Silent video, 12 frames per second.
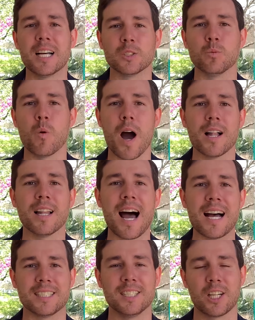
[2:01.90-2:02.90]
as well
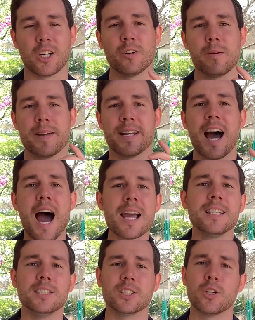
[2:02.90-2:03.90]
as the Caribbean
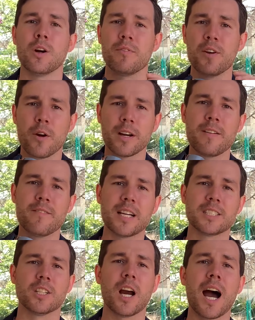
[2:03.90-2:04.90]
islands. So if you're an
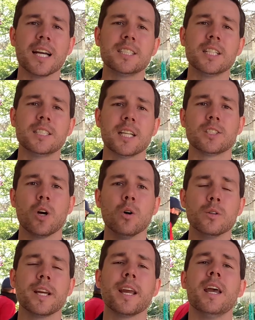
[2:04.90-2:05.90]
investor, I suggest
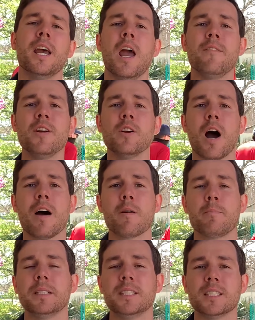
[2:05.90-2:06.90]
holding. If you don't have
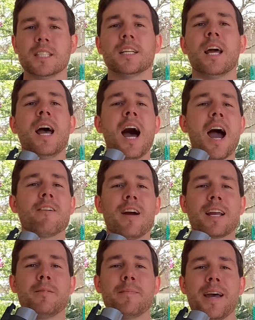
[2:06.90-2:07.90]
a position, I
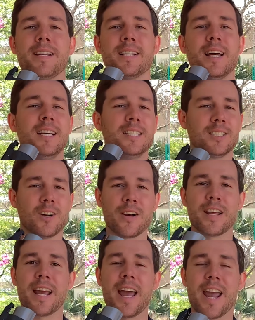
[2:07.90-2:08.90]
recommend
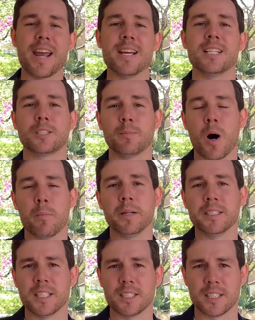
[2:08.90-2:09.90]
starting a small
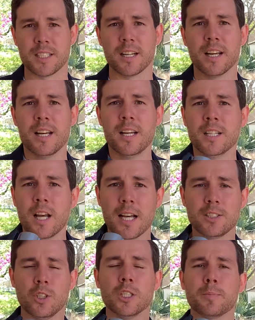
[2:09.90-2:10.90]
position
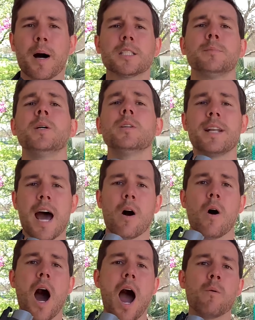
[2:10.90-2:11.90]
as soon as possible.
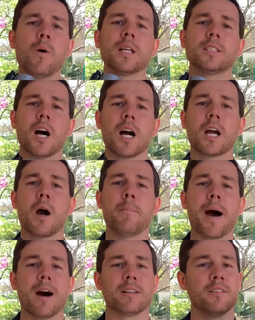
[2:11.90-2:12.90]
Now, I want to talk
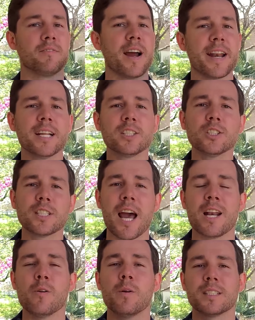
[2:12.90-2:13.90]
about the financials
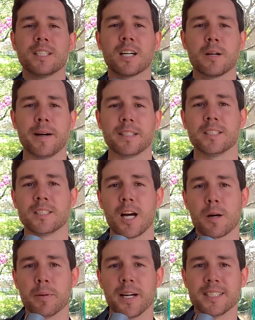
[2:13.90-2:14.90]
and I want to talk about the
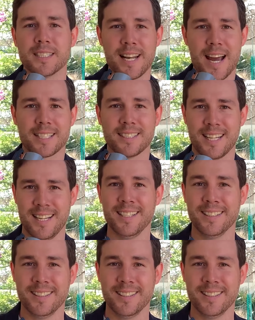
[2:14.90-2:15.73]
stock price next.